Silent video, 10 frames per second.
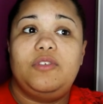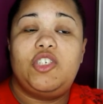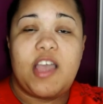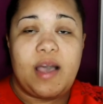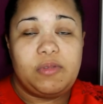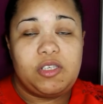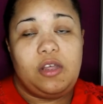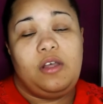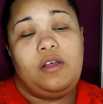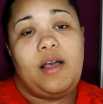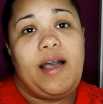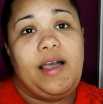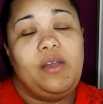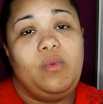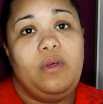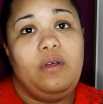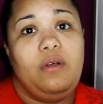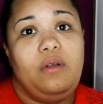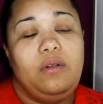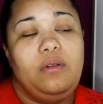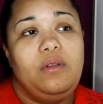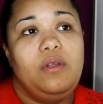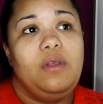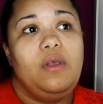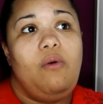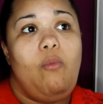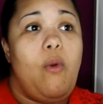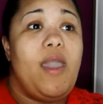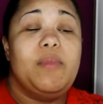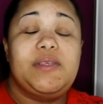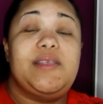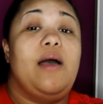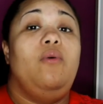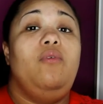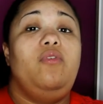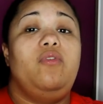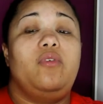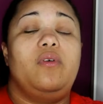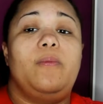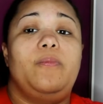chapter, I will weigh myself